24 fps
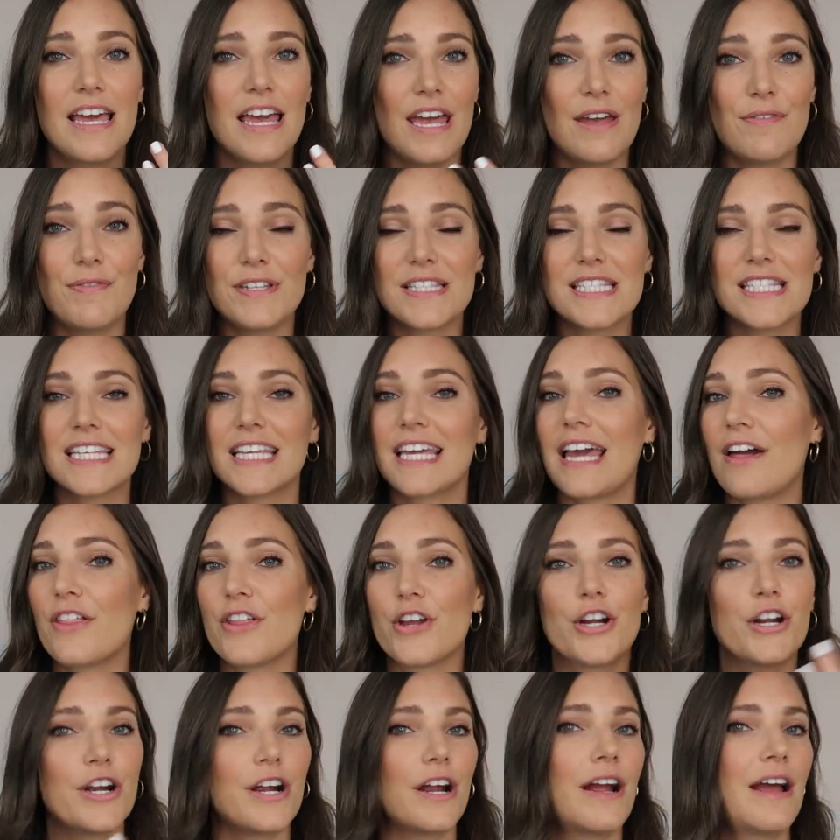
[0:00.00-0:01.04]
If it's
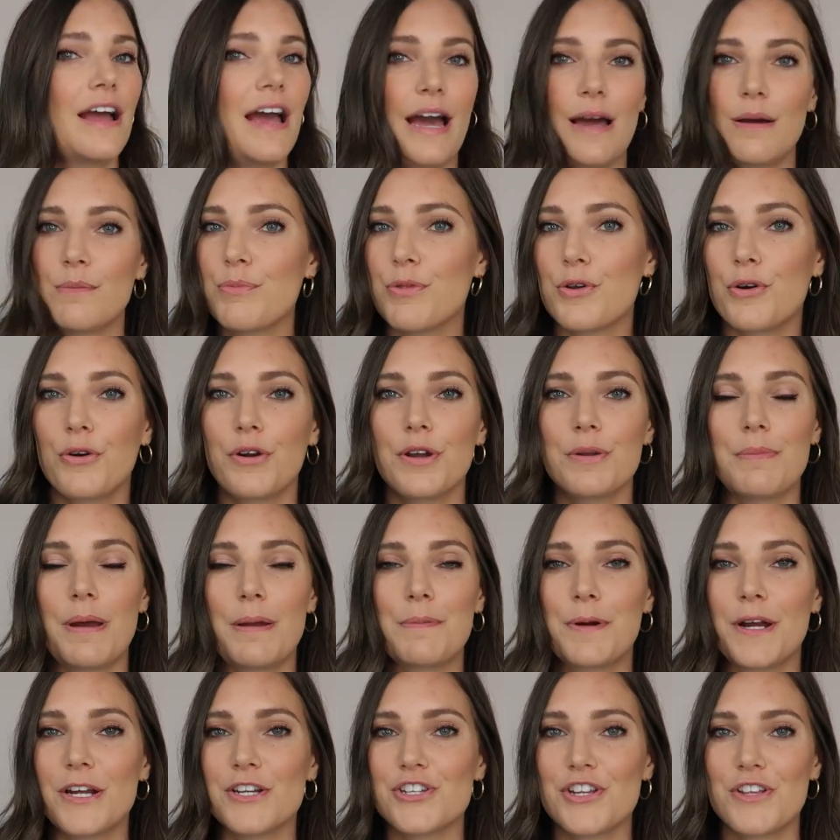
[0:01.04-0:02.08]
together, I'm throwing my
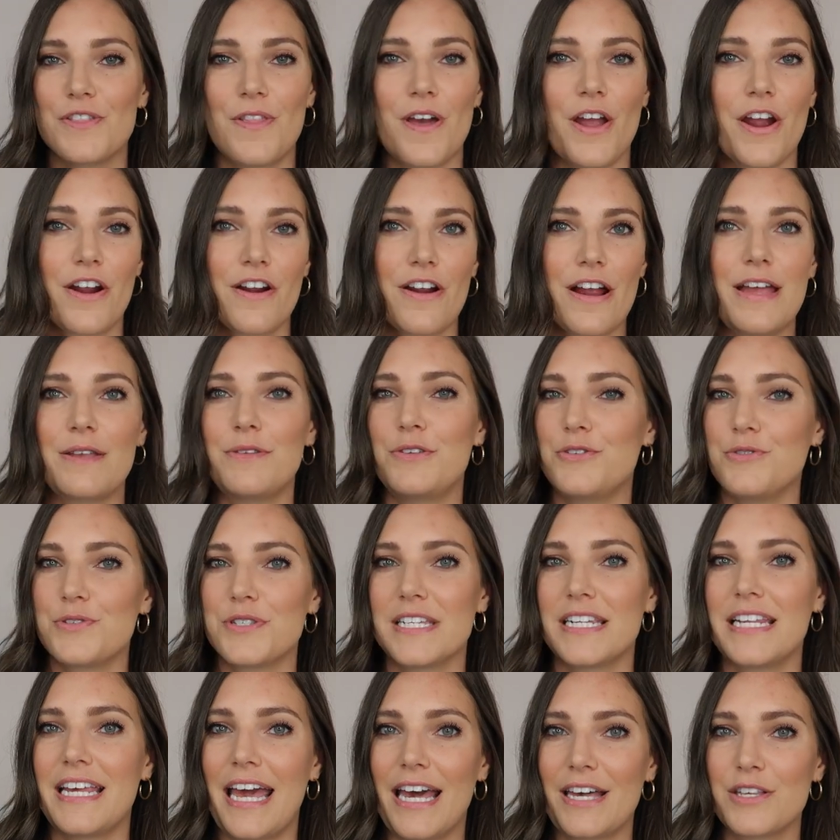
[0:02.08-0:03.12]
brush in there and
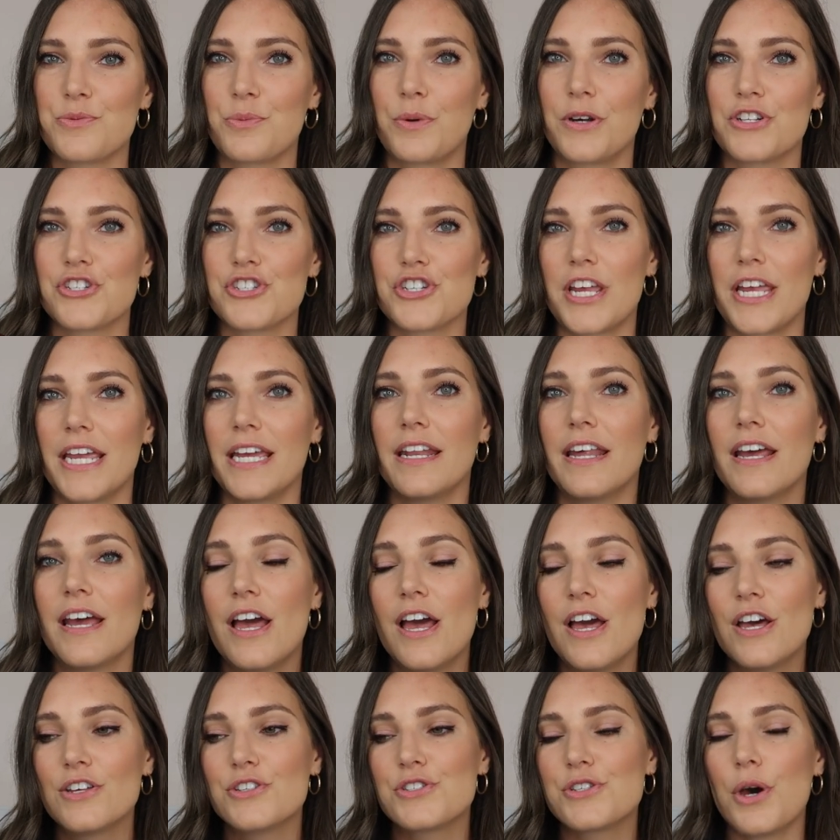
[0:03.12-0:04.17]
using it as one shade.
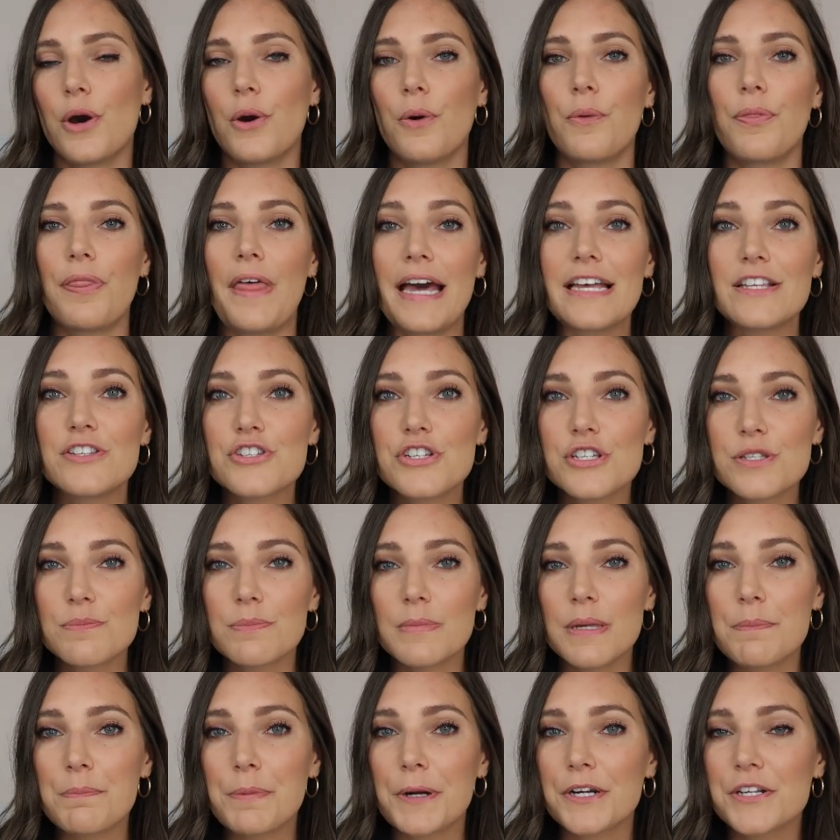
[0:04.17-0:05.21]
So that's just
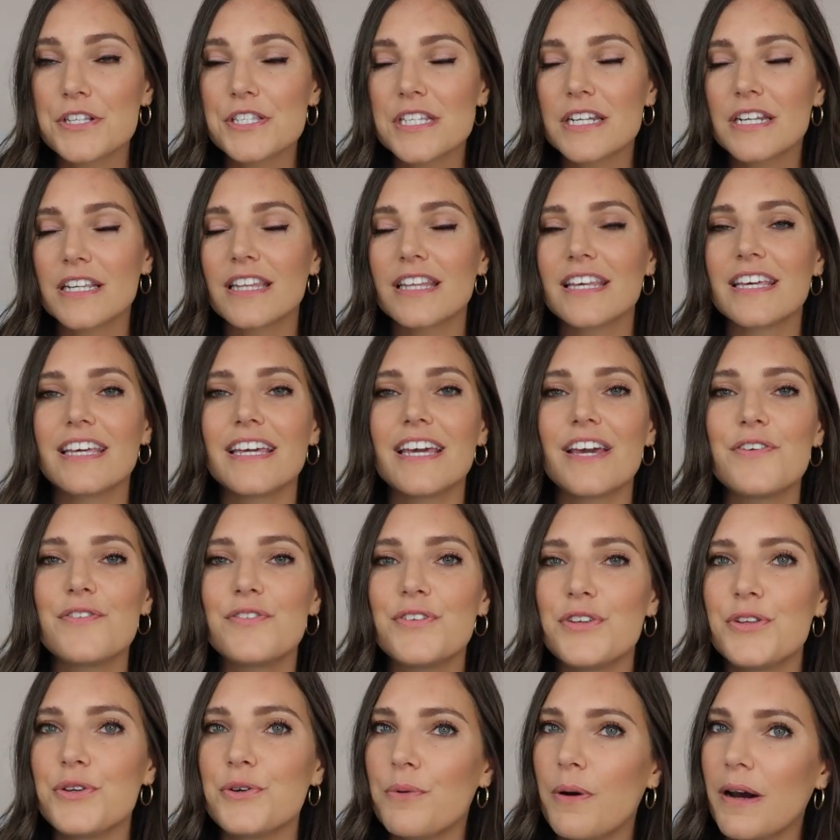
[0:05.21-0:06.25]
me personally.
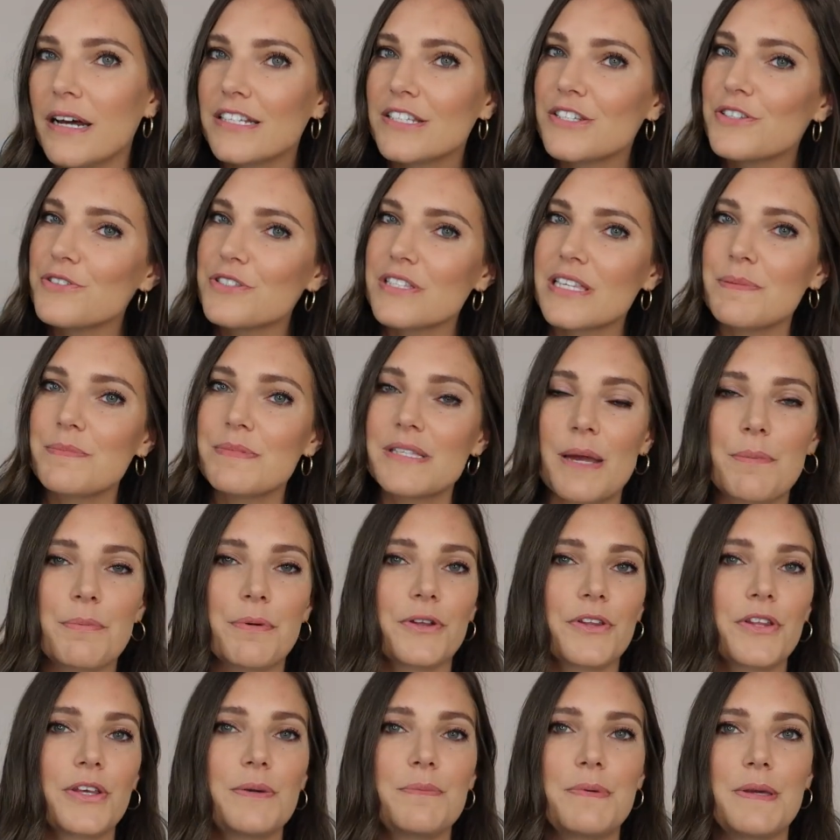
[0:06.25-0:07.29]
If you want to use them
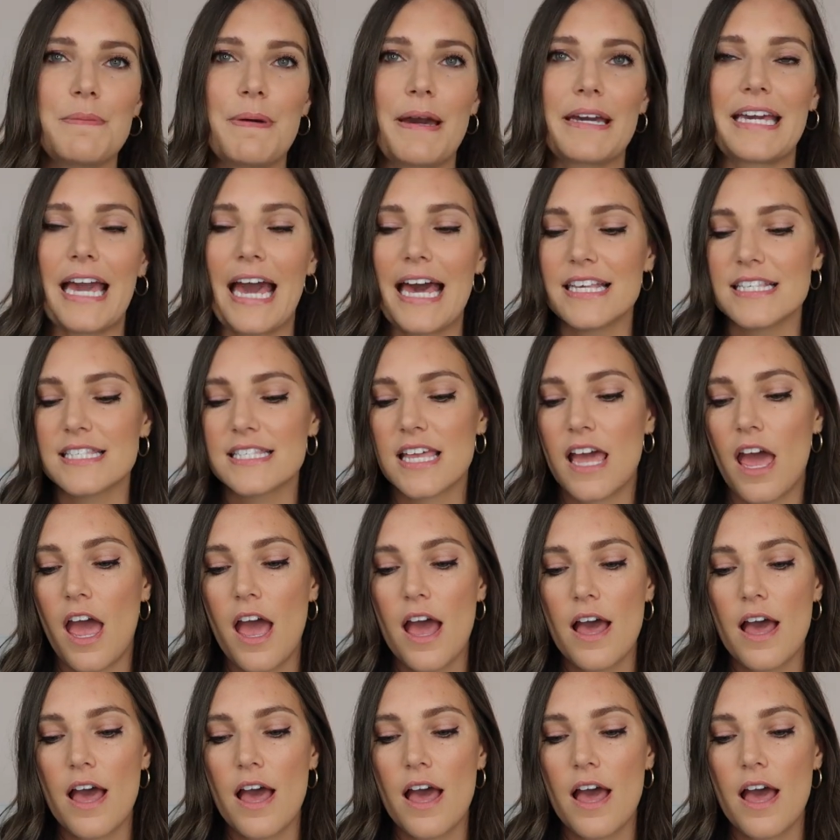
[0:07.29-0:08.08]
separately, be my guest.